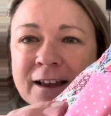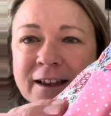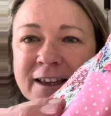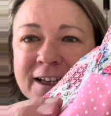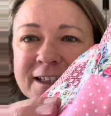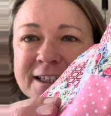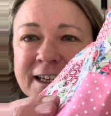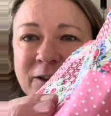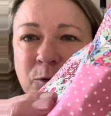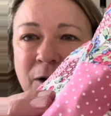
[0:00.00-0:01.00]
You can
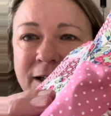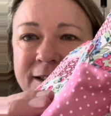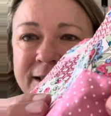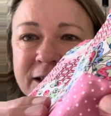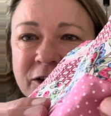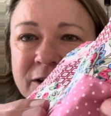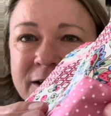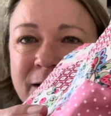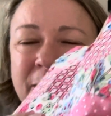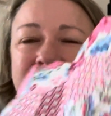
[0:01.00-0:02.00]
see the white stitches, and
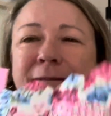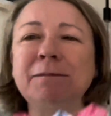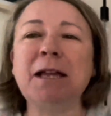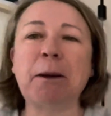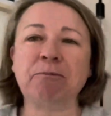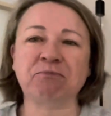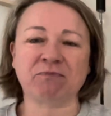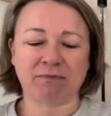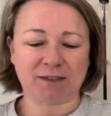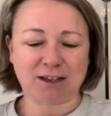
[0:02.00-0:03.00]
I'm like, no,
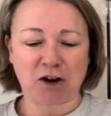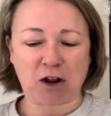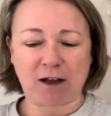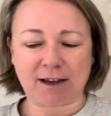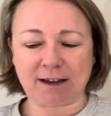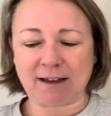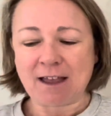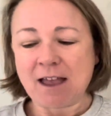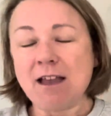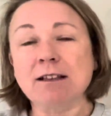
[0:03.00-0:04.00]
don't like it.
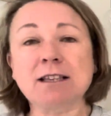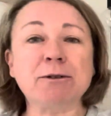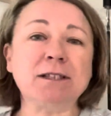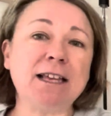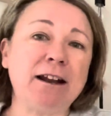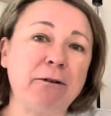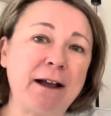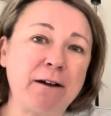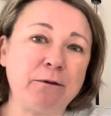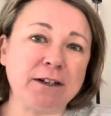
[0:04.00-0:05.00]
So it sat
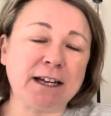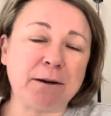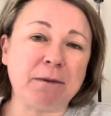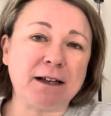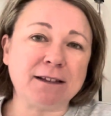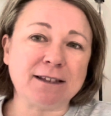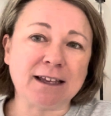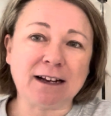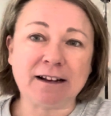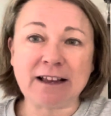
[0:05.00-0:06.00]
around for 10 months
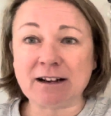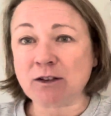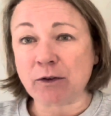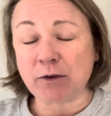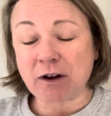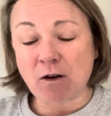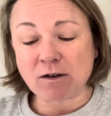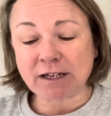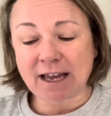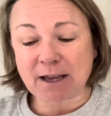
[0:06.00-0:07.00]
then, and then so I thought, no, I'll
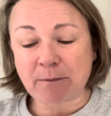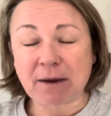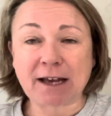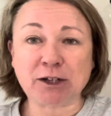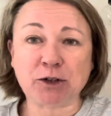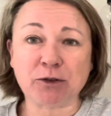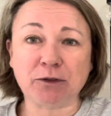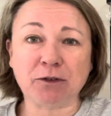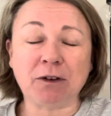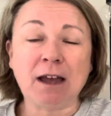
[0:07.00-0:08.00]
take it back
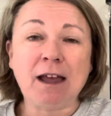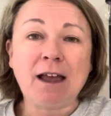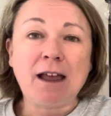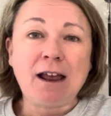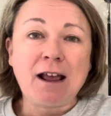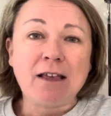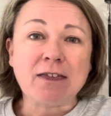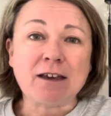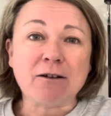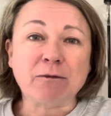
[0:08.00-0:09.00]
to
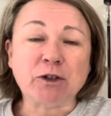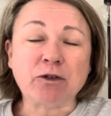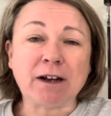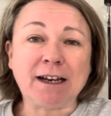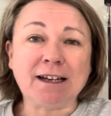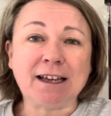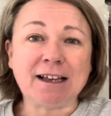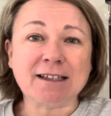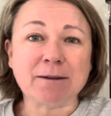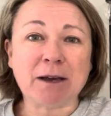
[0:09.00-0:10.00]
the retreat and
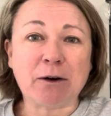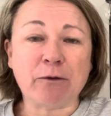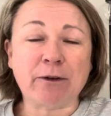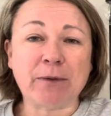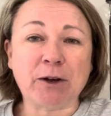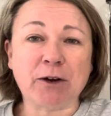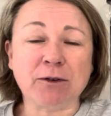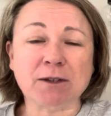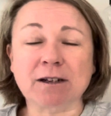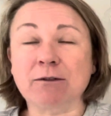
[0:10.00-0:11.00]
get some help from the
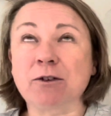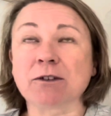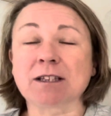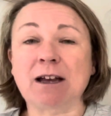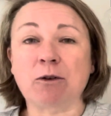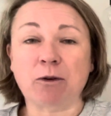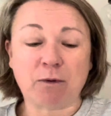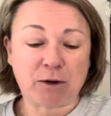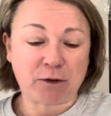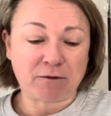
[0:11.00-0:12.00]
girls. And of course they were a
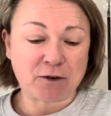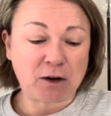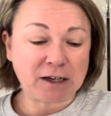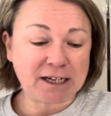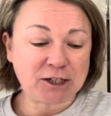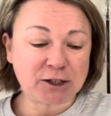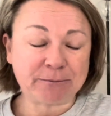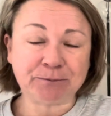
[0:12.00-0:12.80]
wealth of knowledge.